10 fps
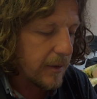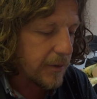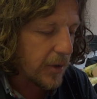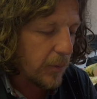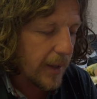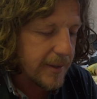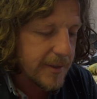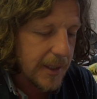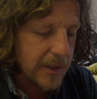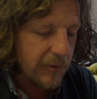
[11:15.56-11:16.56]
I don't know what that
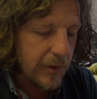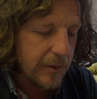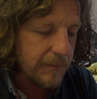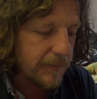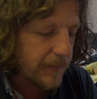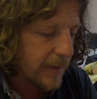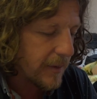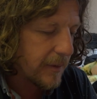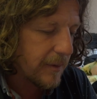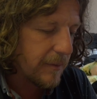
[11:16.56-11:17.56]
says for
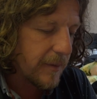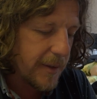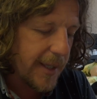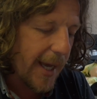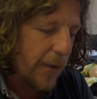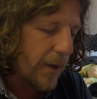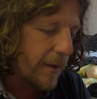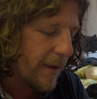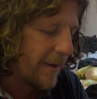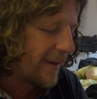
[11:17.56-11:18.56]

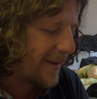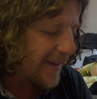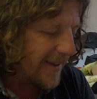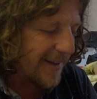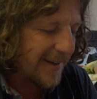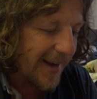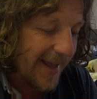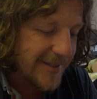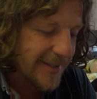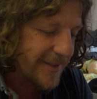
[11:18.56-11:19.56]
caring
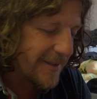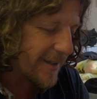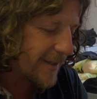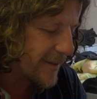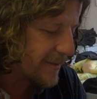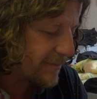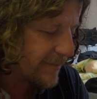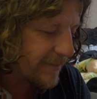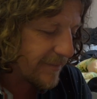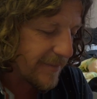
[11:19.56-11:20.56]
less as a
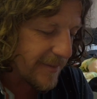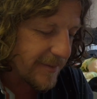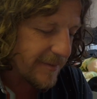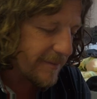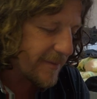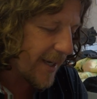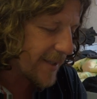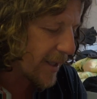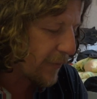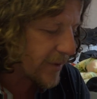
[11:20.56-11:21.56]

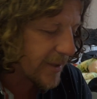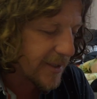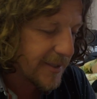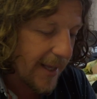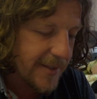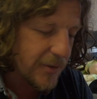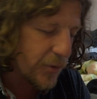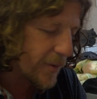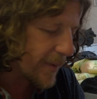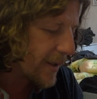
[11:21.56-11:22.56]
tactic for success
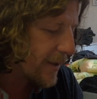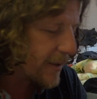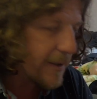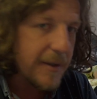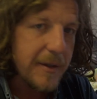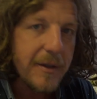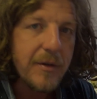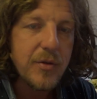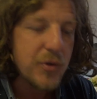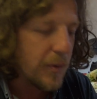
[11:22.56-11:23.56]
or something. I'm
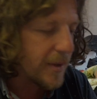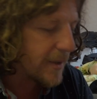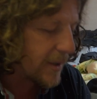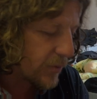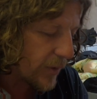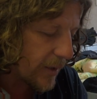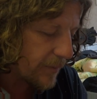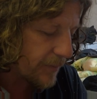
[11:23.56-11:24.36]
not sure what it says really.